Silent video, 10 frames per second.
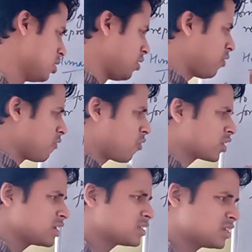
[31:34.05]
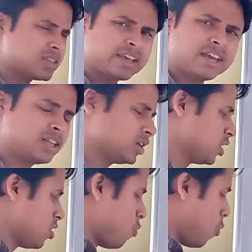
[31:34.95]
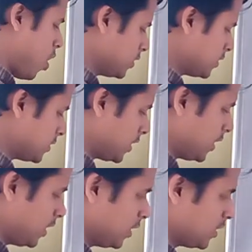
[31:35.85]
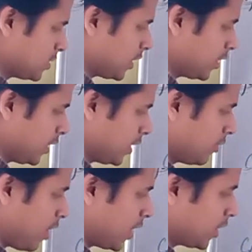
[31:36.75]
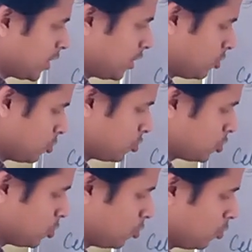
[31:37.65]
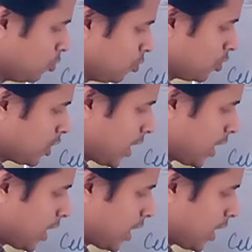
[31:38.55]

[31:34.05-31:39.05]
From 46 again, one cell is getting divided into two,